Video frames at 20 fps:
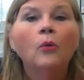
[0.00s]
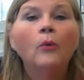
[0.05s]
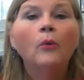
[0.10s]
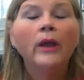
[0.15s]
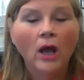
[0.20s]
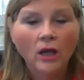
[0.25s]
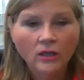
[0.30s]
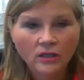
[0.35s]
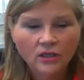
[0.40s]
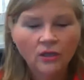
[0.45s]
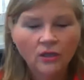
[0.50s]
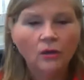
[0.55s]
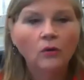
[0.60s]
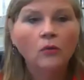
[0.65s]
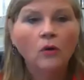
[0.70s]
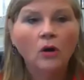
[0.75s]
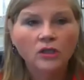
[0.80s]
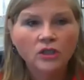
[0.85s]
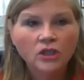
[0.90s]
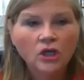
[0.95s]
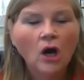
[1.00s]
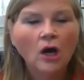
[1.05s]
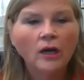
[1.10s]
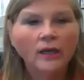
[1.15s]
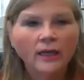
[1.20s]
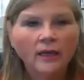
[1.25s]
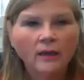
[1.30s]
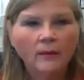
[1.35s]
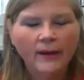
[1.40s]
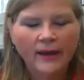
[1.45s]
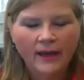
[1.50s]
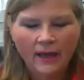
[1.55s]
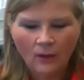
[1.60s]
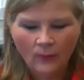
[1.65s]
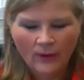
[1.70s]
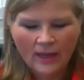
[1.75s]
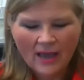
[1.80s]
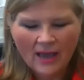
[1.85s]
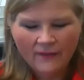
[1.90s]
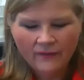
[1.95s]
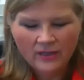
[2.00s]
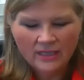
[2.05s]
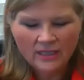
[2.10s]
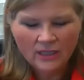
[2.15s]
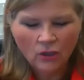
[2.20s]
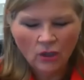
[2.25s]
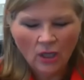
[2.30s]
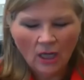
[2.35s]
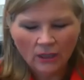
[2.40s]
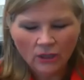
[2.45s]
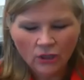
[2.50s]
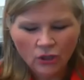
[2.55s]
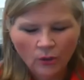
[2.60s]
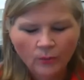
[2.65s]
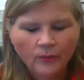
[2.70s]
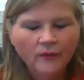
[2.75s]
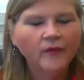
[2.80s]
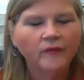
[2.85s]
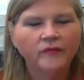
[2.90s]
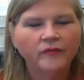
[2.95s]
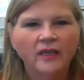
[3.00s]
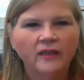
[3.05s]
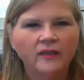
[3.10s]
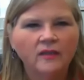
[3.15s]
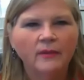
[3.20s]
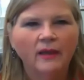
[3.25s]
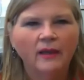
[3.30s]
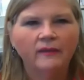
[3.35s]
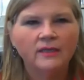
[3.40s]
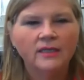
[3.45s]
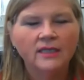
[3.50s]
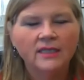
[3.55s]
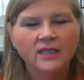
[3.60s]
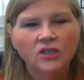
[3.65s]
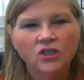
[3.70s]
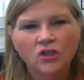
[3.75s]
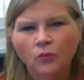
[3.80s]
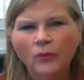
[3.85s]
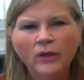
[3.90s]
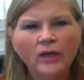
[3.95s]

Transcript: We also are talking about, we have until October 15th to make the decision.